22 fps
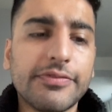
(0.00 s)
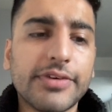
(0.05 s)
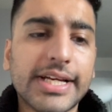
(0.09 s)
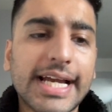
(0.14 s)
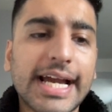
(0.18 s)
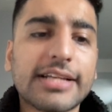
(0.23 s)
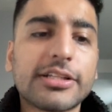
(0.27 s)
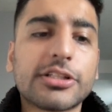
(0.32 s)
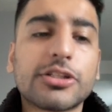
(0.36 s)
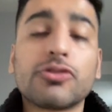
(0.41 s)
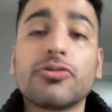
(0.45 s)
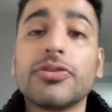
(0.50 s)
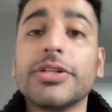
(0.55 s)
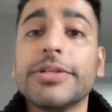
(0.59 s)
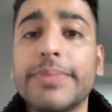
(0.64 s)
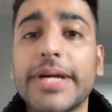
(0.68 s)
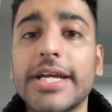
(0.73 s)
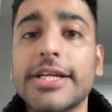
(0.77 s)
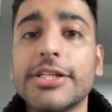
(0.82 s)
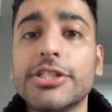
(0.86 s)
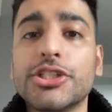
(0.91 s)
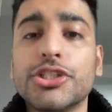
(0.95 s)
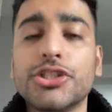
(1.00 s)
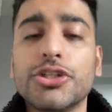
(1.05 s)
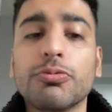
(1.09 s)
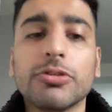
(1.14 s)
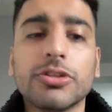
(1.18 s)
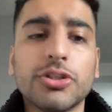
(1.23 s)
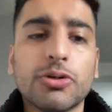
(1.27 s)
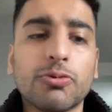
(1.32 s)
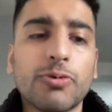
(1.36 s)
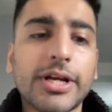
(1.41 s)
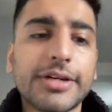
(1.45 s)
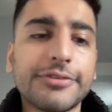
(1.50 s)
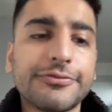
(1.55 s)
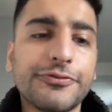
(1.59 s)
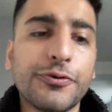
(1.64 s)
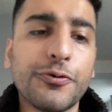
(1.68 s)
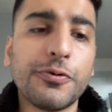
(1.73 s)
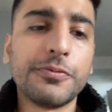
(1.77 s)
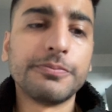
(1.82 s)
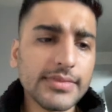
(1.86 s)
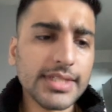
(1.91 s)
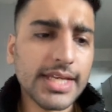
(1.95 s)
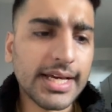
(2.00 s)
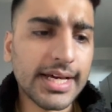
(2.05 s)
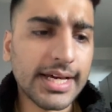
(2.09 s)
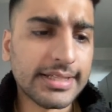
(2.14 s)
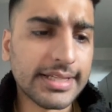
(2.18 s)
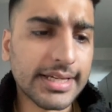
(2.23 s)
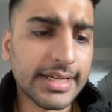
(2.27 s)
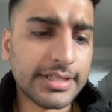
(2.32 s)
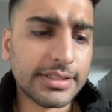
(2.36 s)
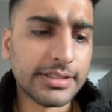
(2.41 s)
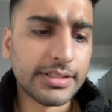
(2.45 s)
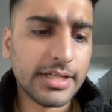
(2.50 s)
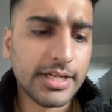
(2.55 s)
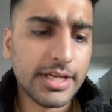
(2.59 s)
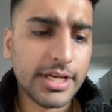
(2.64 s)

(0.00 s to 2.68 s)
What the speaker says: category page you want to rank for, and then